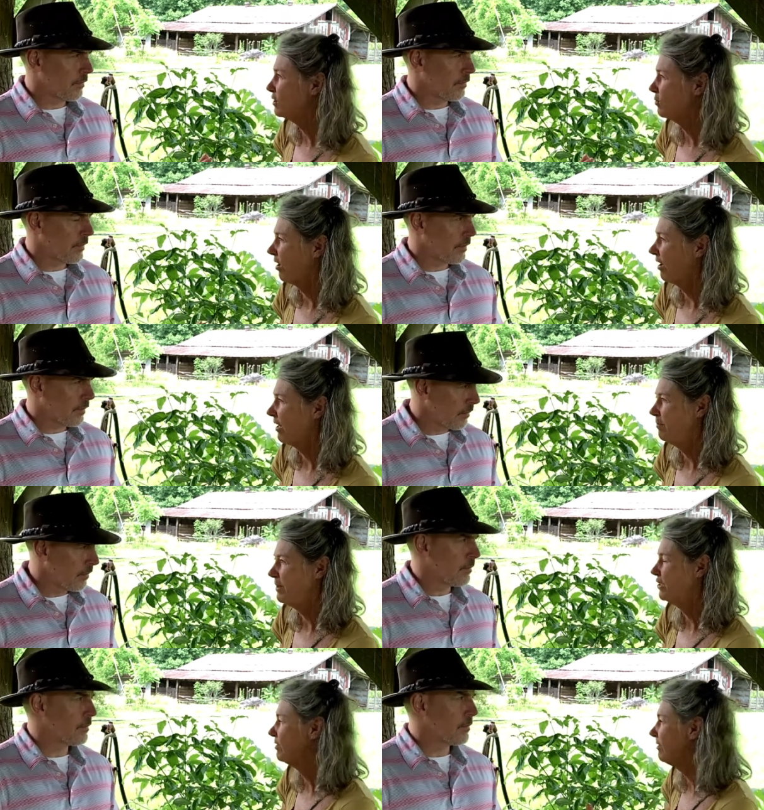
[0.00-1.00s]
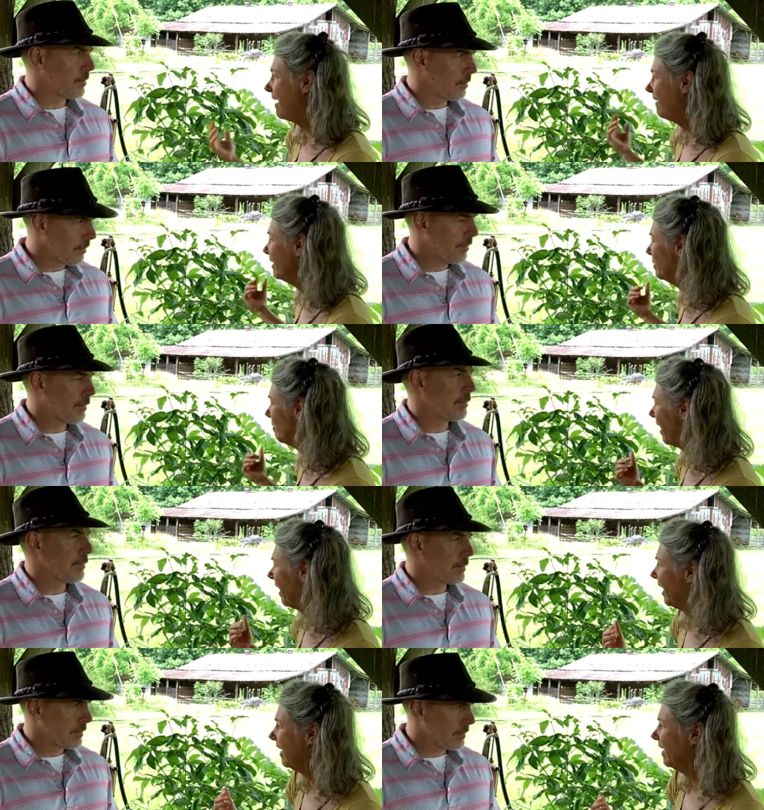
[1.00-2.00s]
Speaker 1: this work and be surrounded
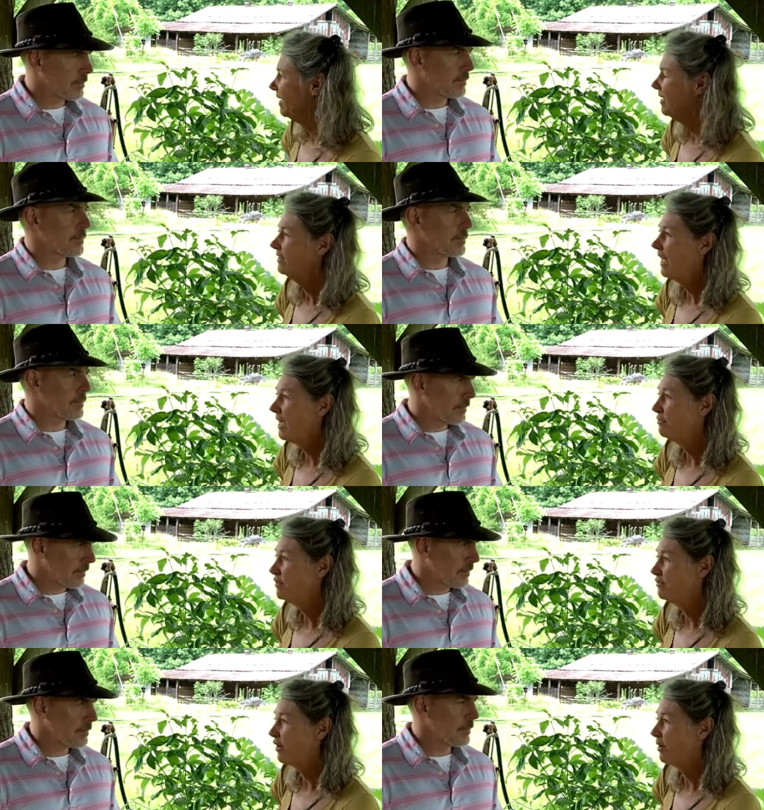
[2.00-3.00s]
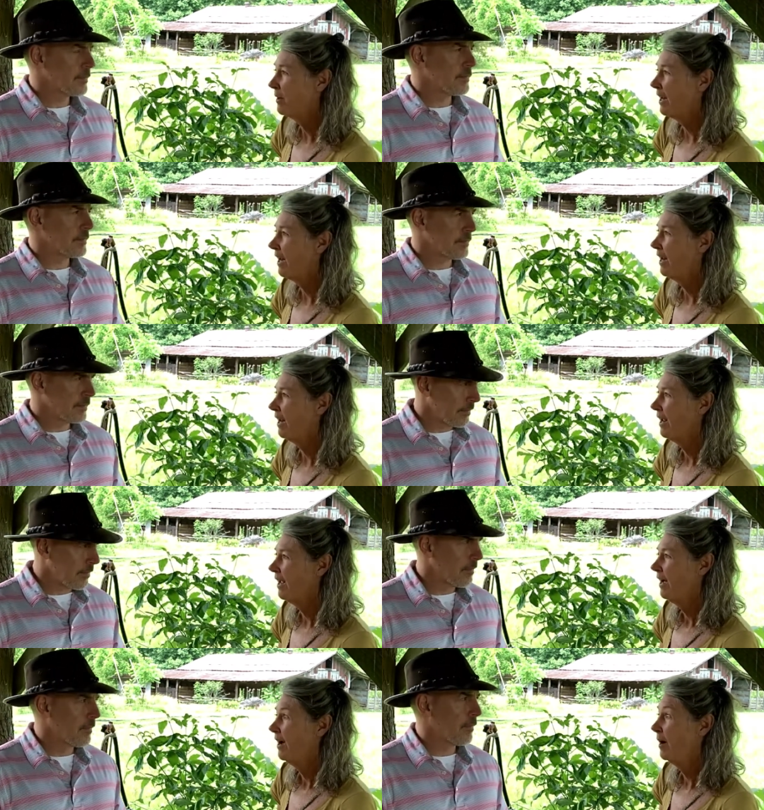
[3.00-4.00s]
by life-affirming,
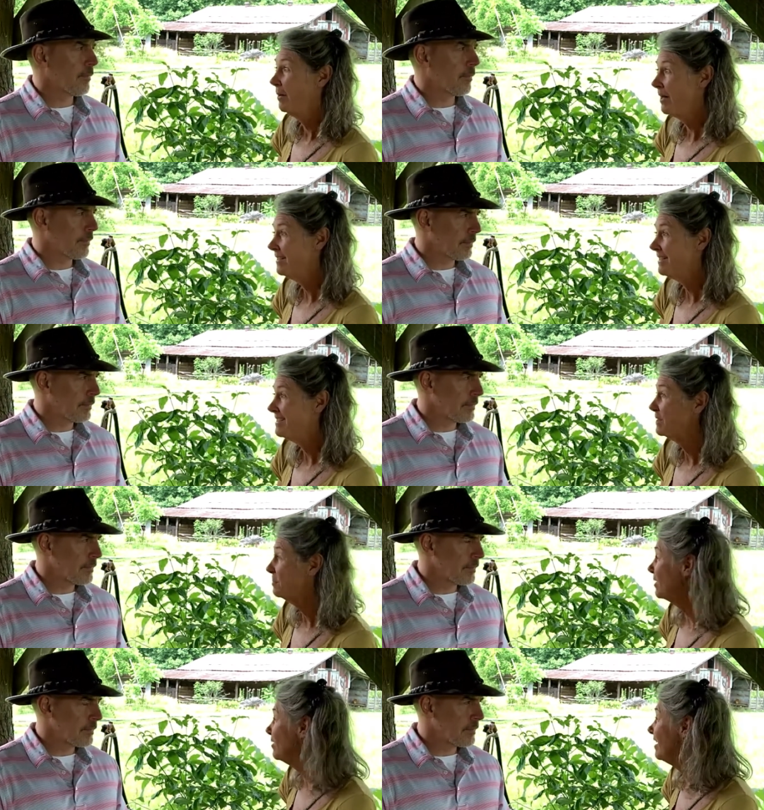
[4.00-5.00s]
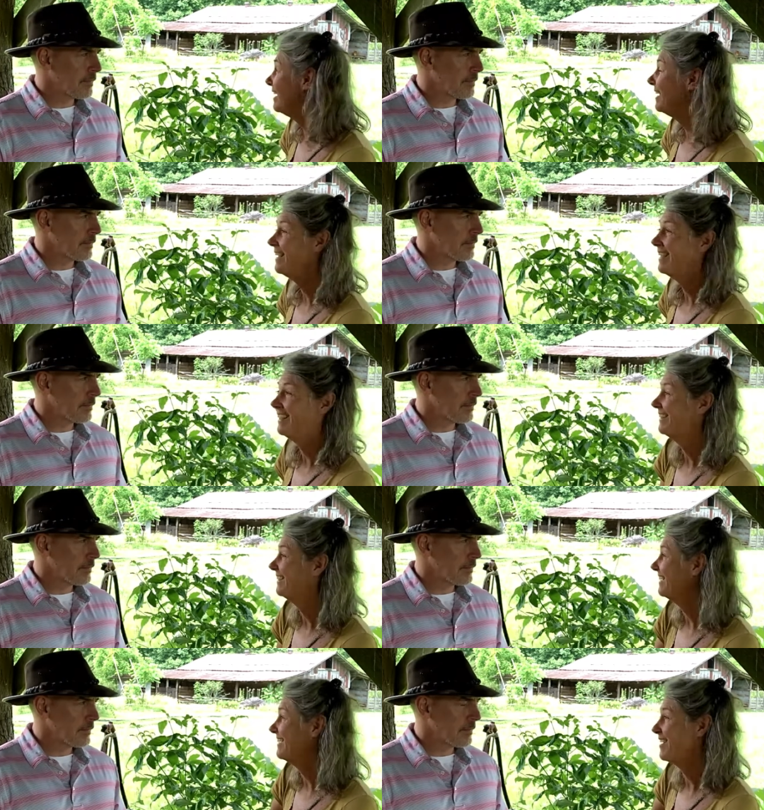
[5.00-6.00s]
abundance, beauty,
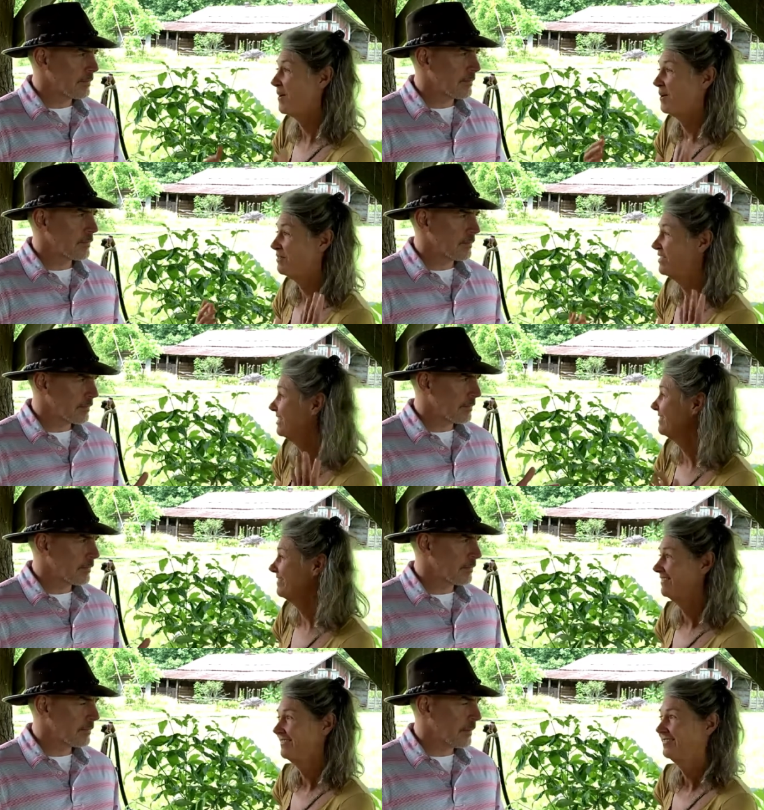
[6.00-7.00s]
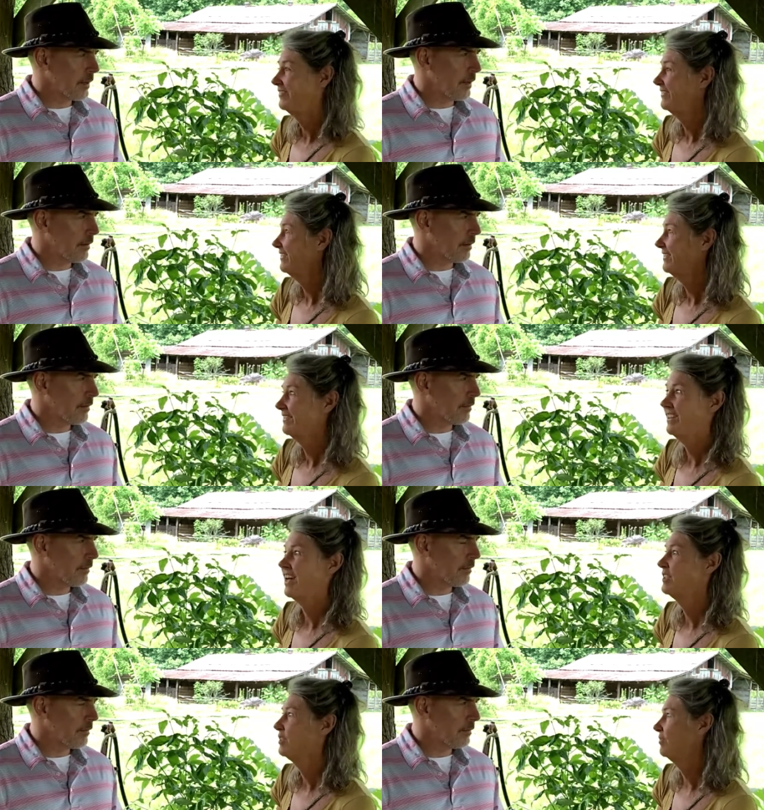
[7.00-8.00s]
you know, just yeah,
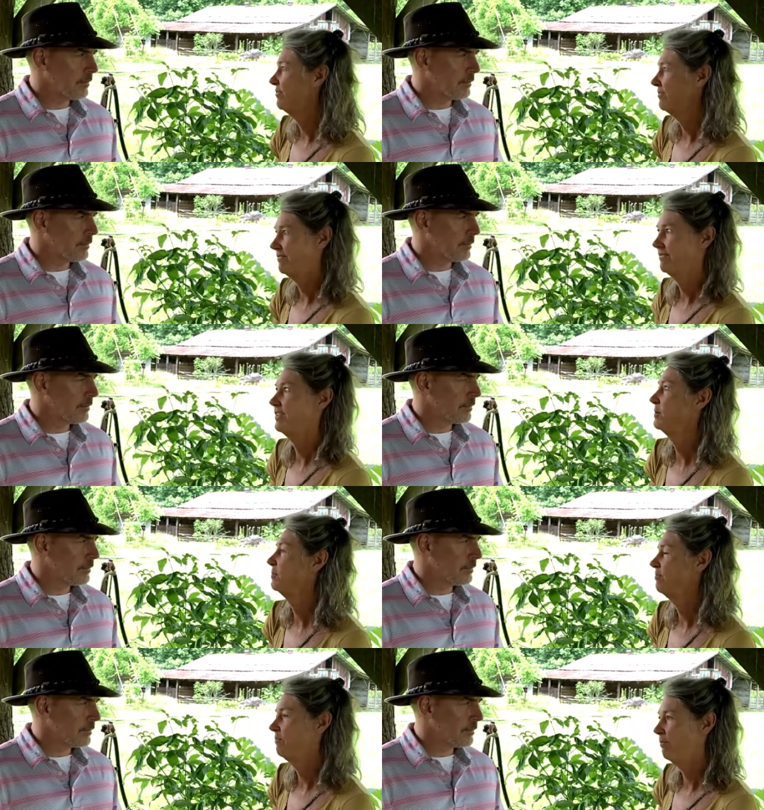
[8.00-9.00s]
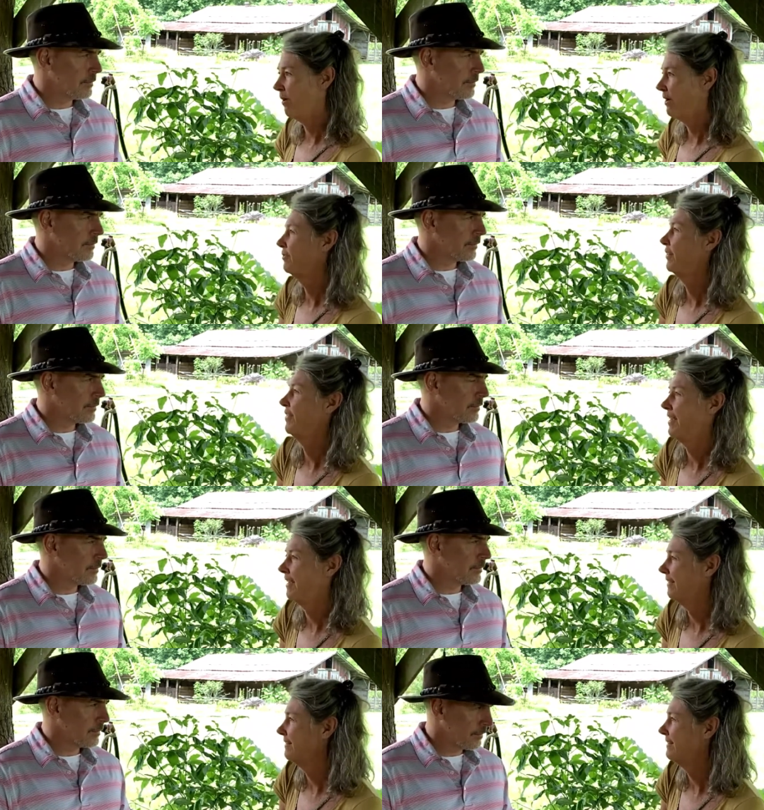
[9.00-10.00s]
lots of just wonderful
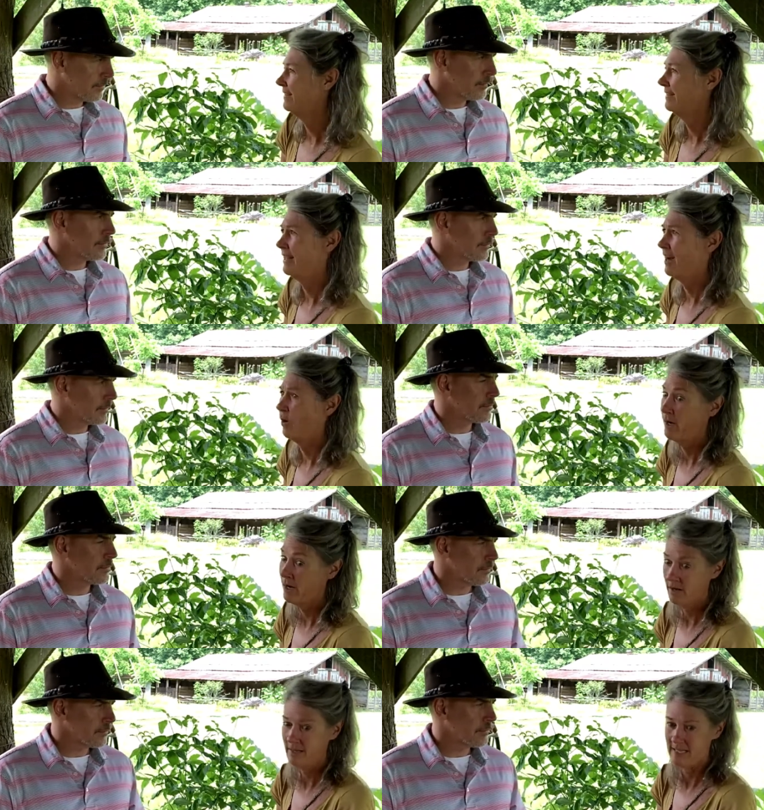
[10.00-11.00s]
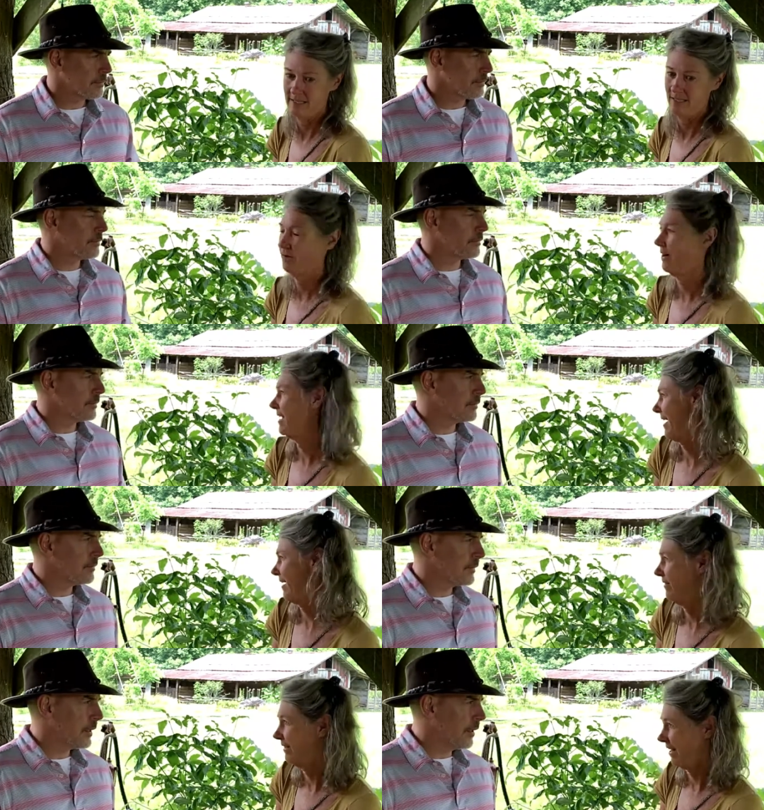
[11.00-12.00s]
things. And, you know, we all need this right
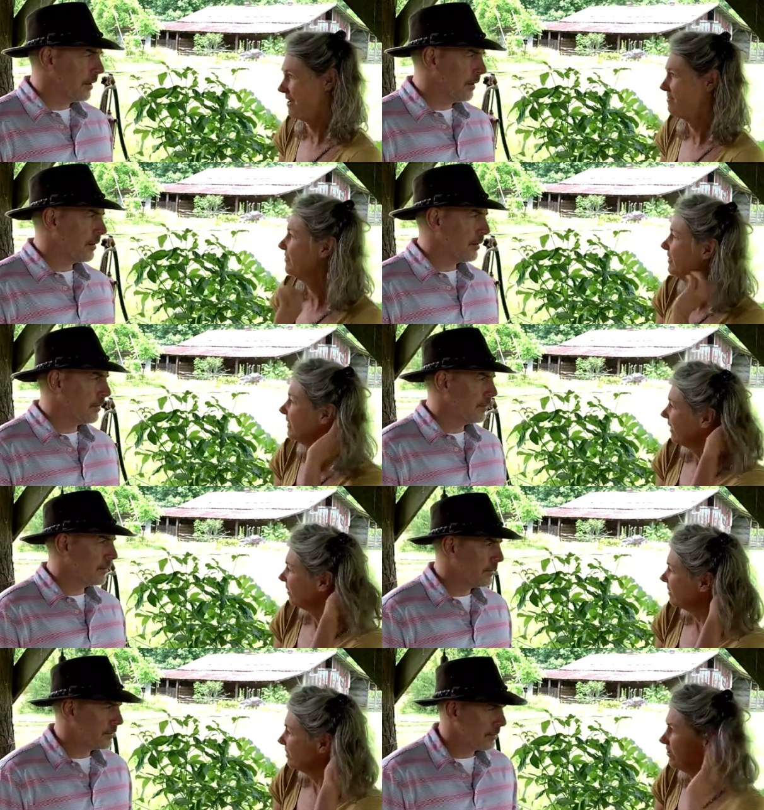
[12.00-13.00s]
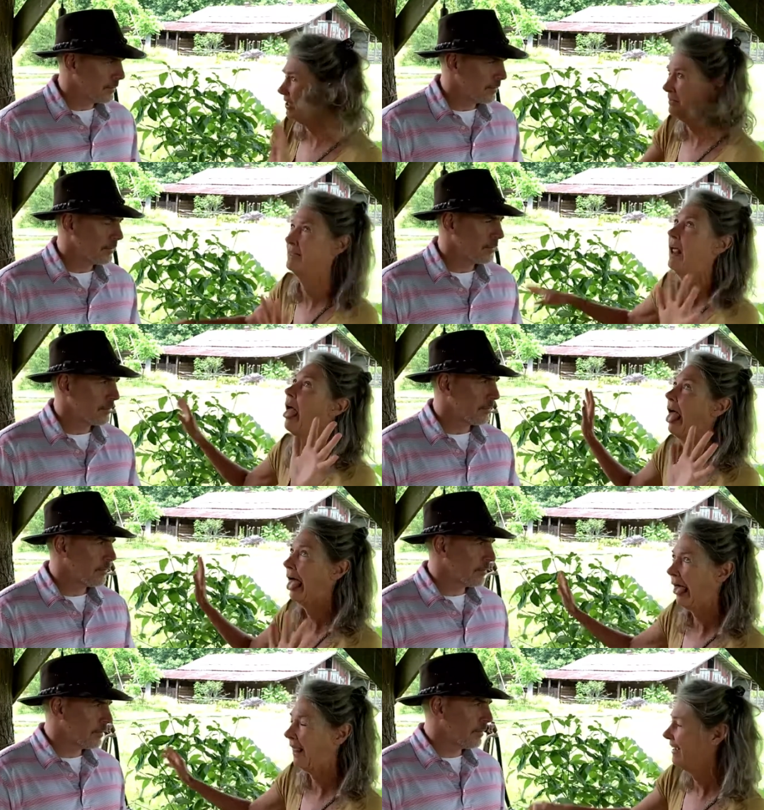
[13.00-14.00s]
now in yeah. life. You know, there's so much
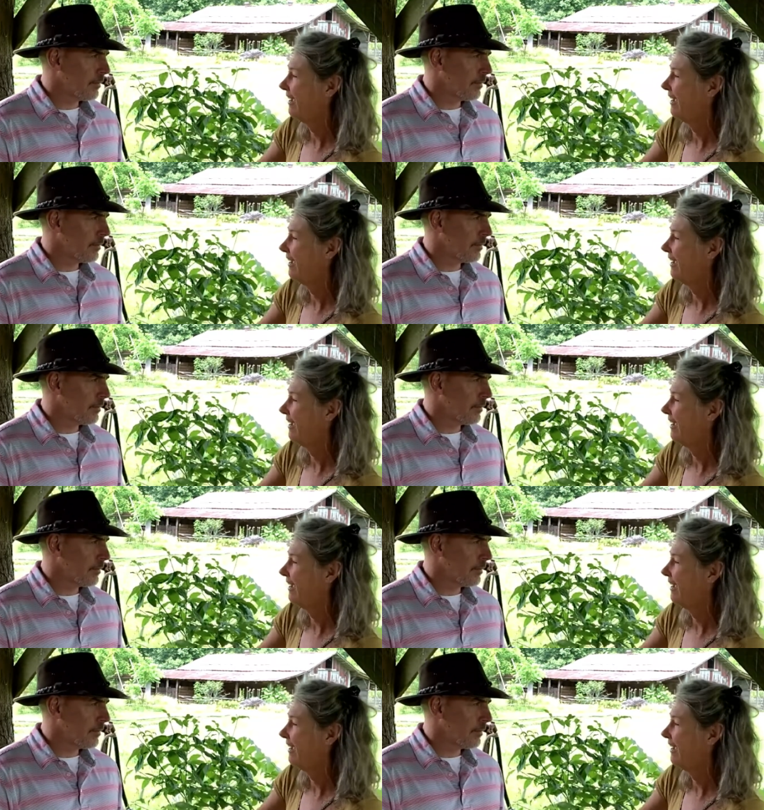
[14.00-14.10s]
ah,